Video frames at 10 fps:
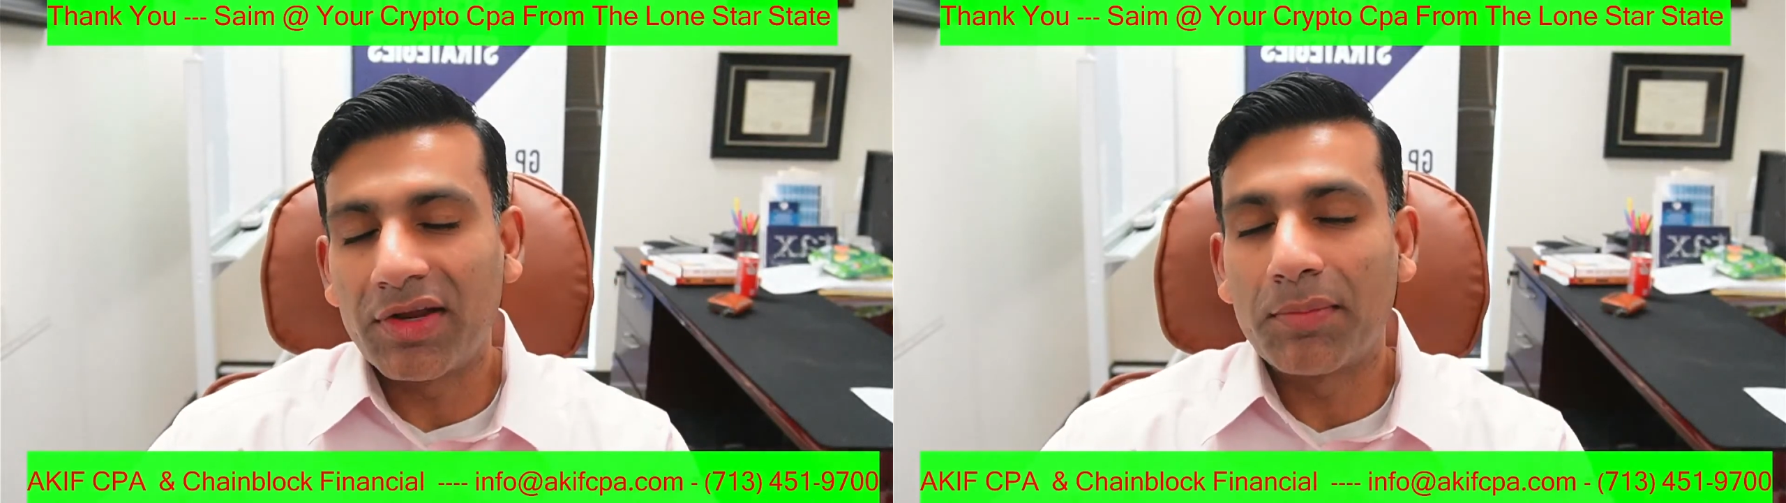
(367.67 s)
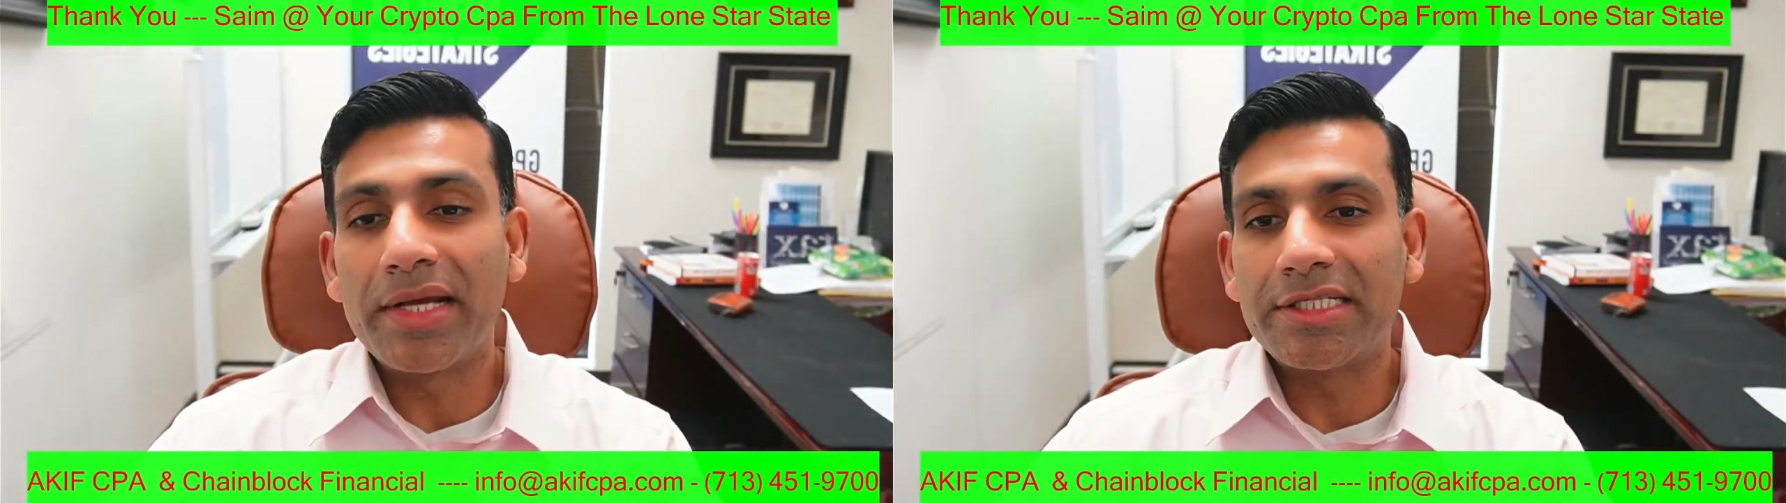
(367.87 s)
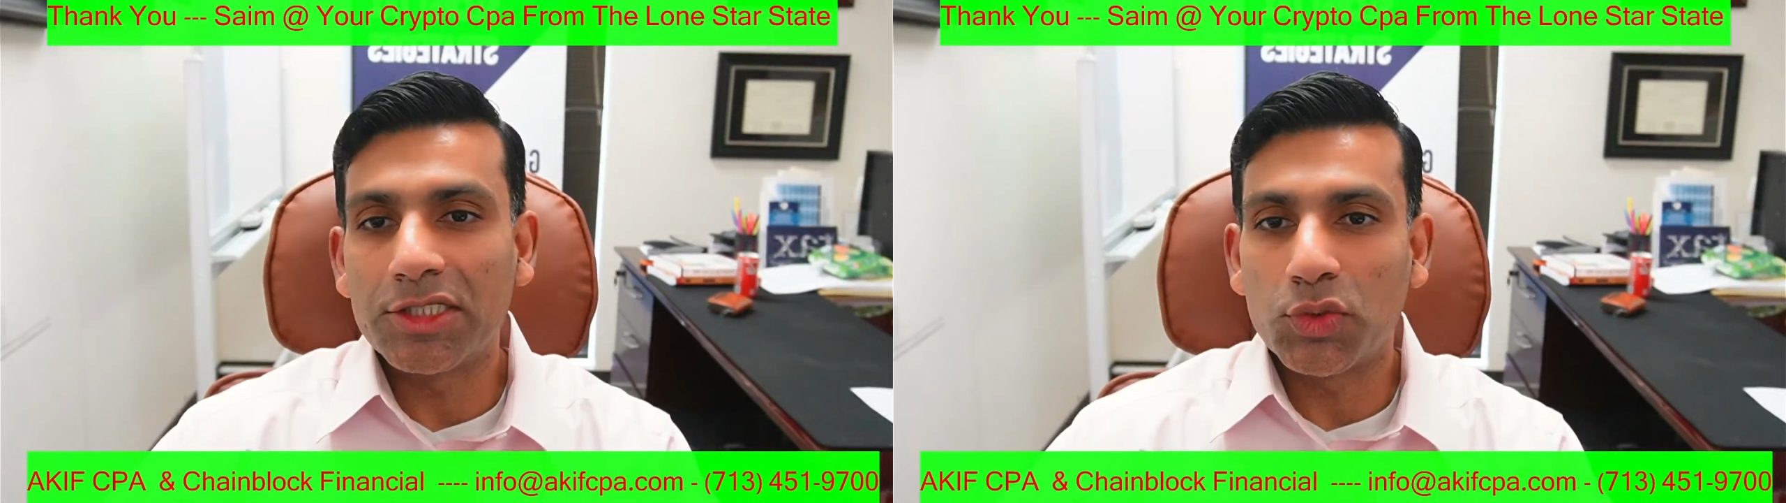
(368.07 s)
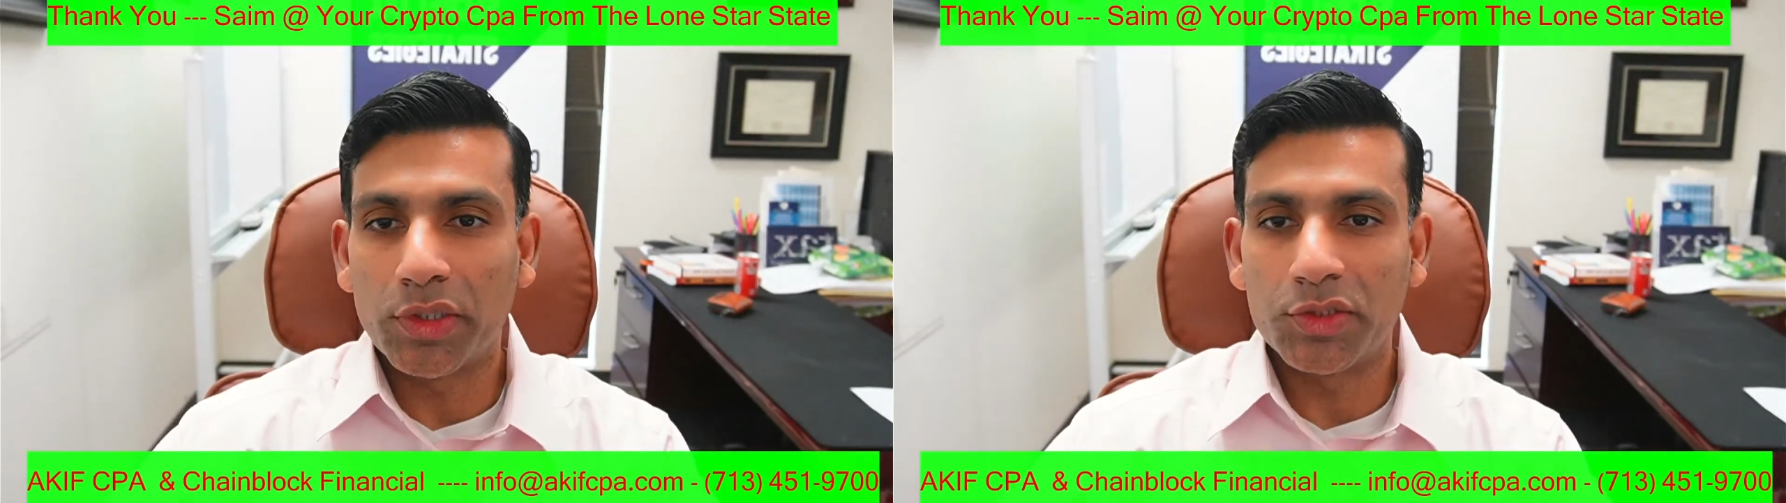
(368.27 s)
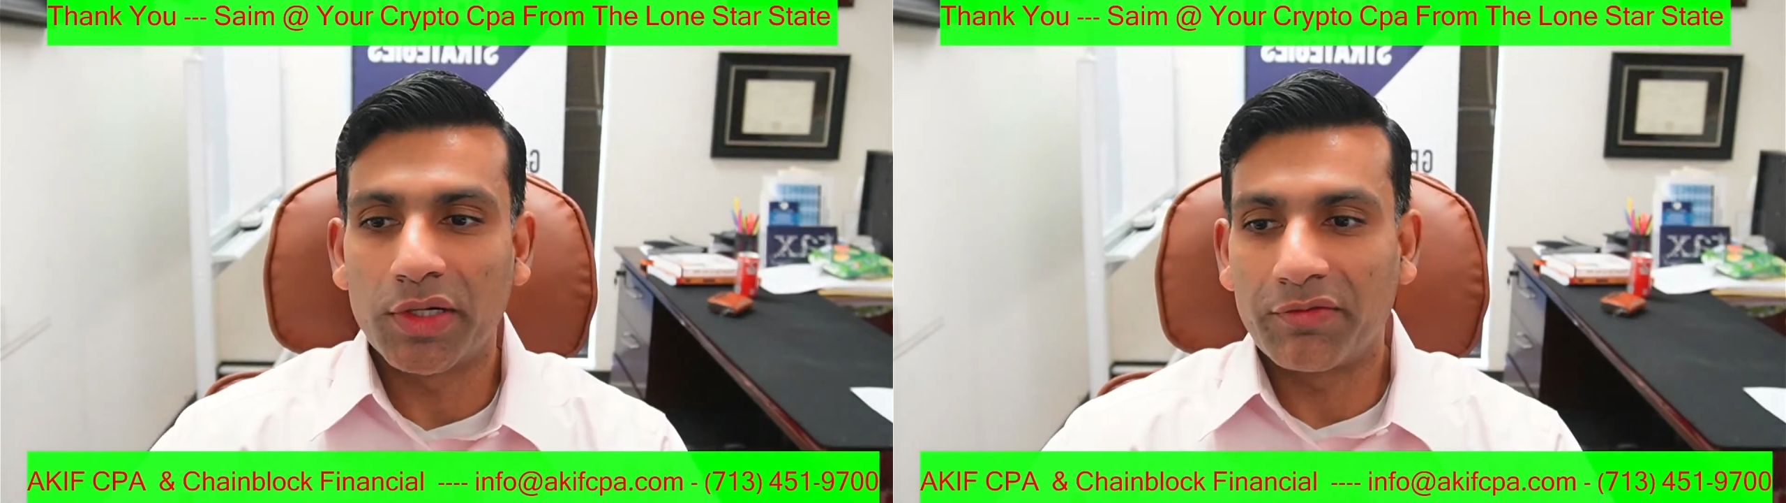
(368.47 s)
amazing
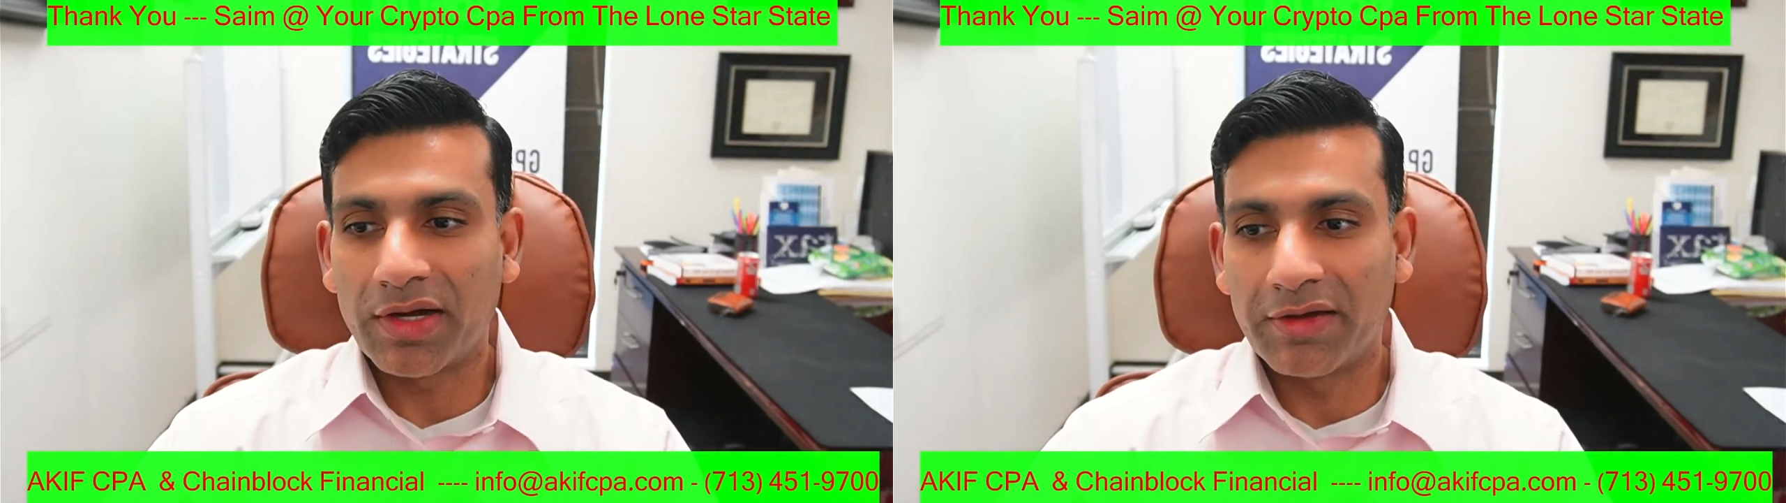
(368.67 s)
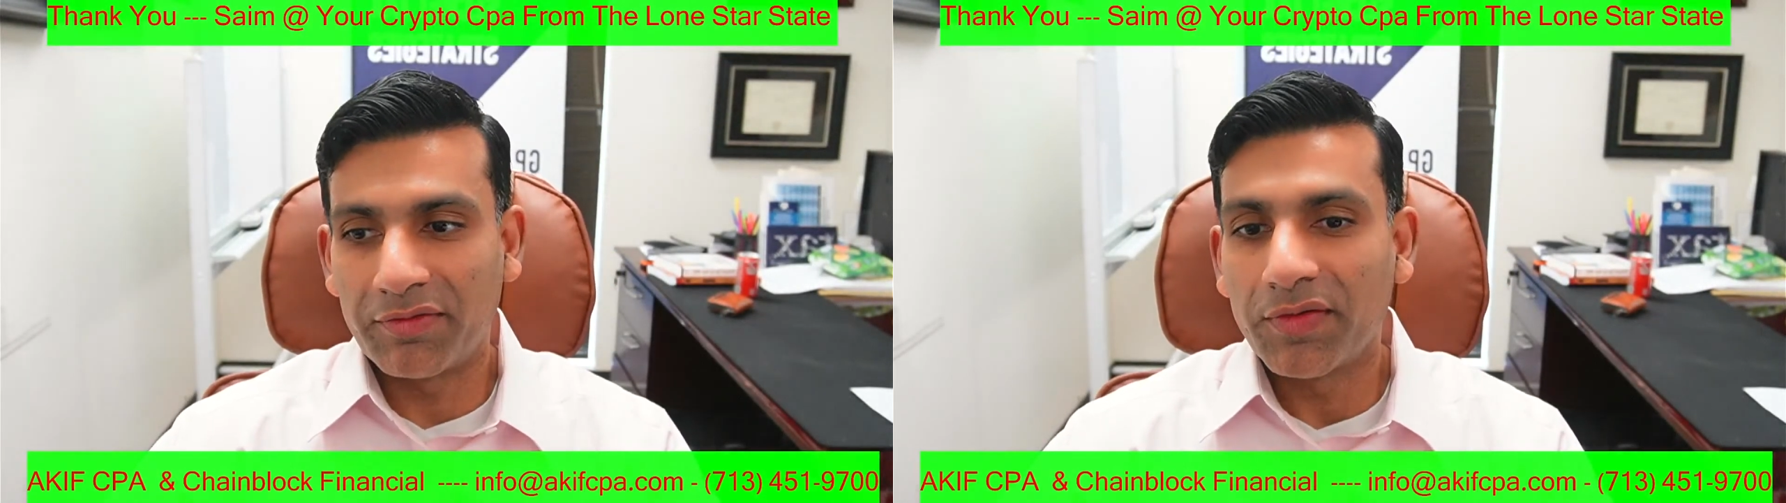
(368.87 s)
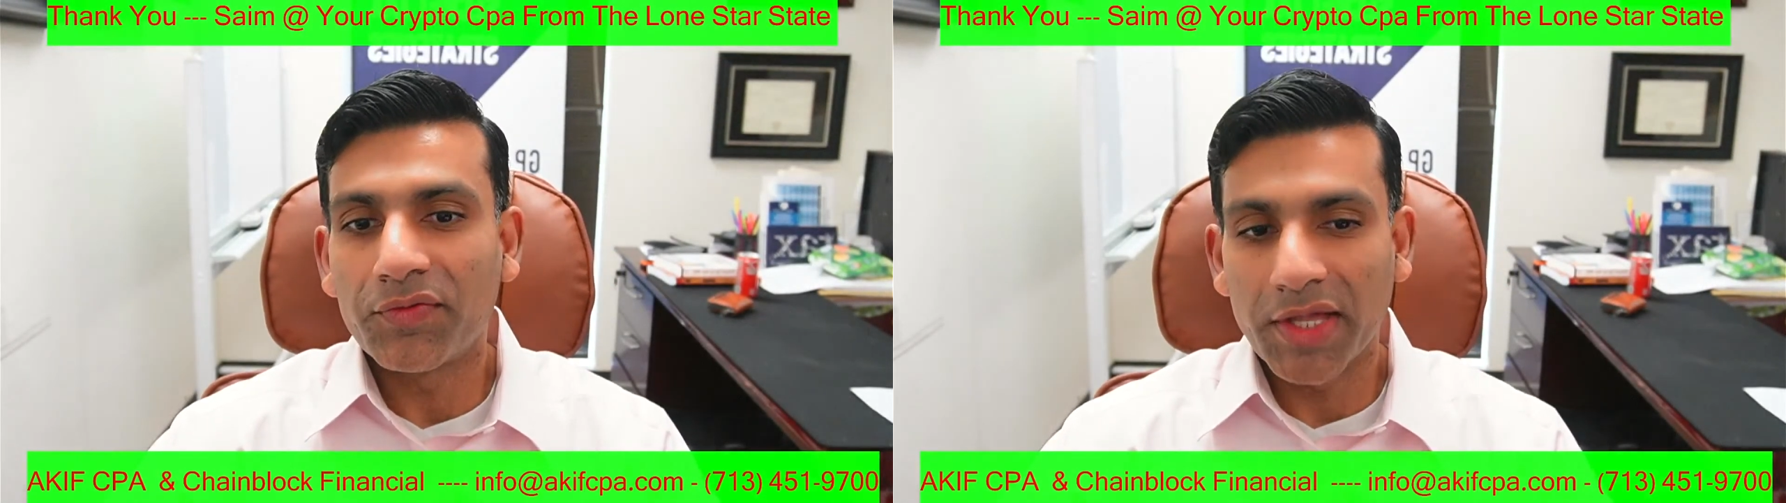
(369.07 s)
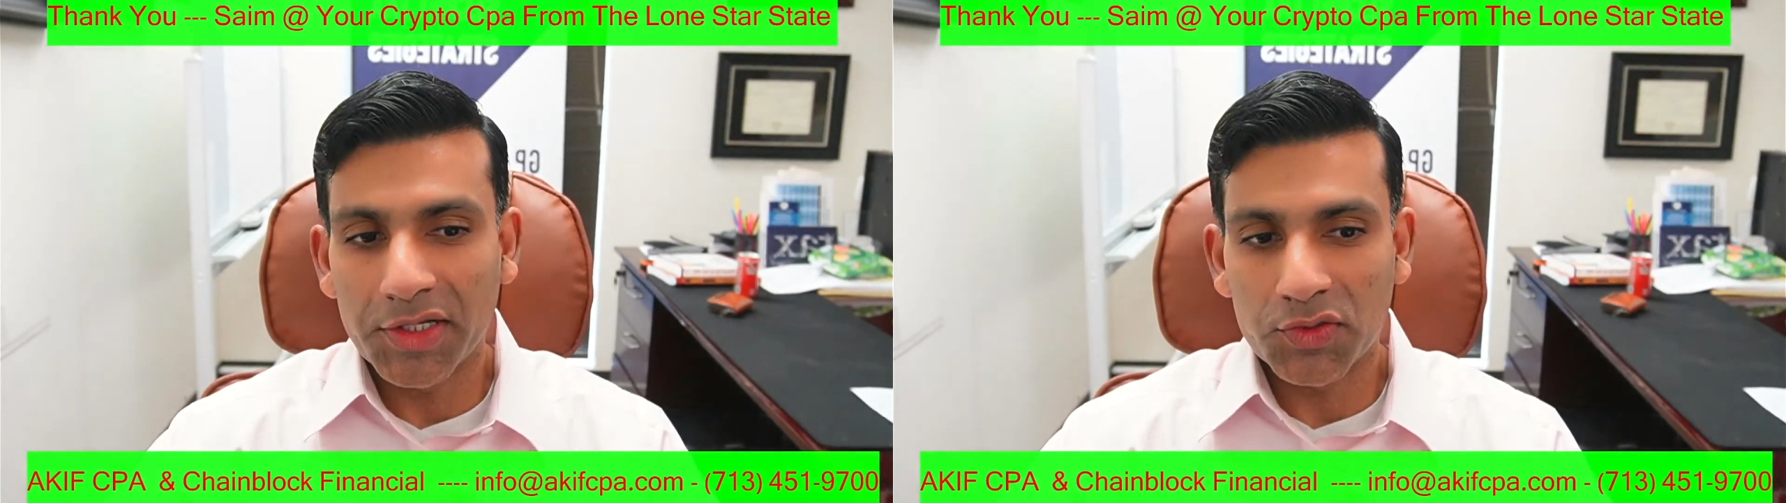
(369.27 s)
2025. Thank you so